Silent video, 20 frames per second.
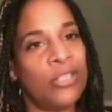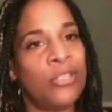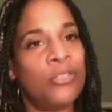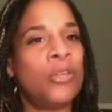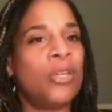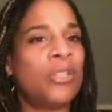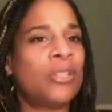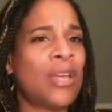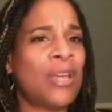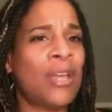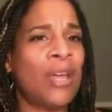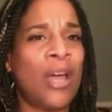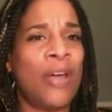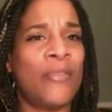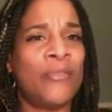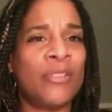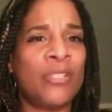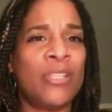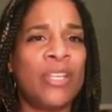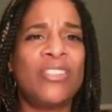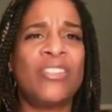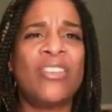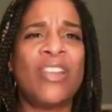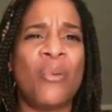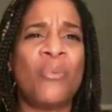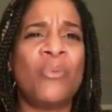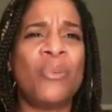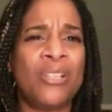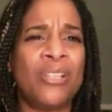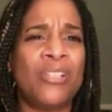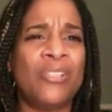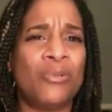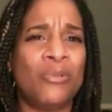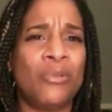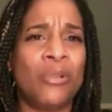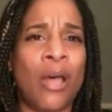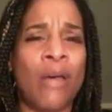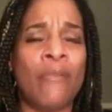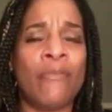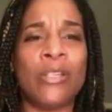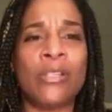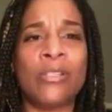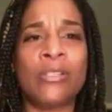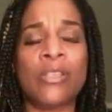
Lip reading: You get that conversation. I really do love it.